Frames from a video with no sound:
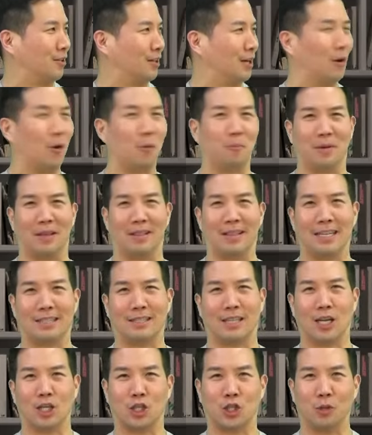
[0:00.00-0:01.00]
and I'm hoping
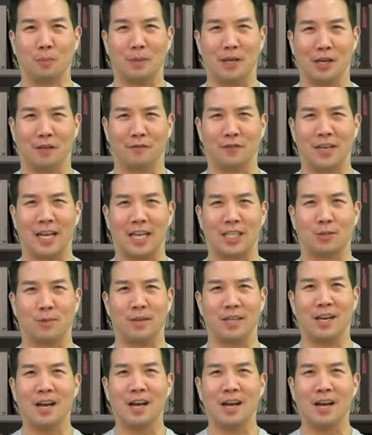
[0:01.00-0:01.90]
that she'll be here for next week.